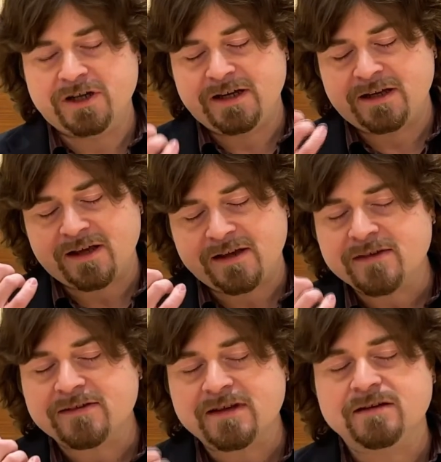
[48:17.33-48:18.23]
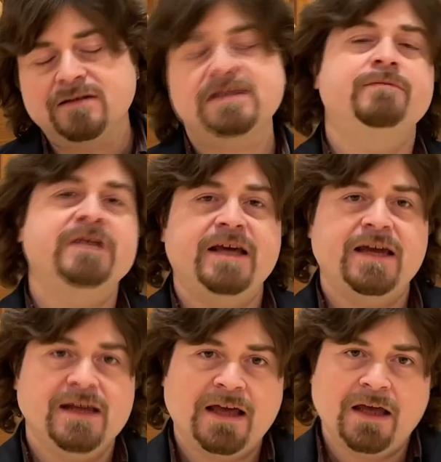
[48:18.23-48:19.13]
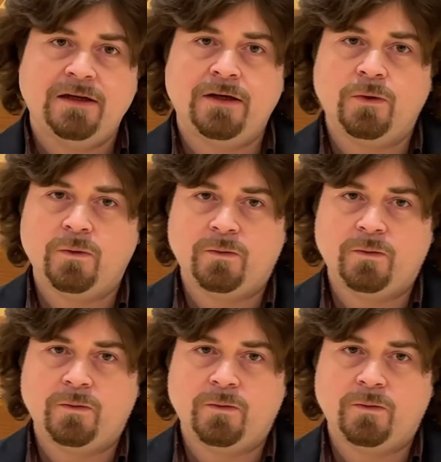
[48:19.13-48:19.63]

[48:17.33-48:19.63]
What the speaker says: It is intimidating, I know.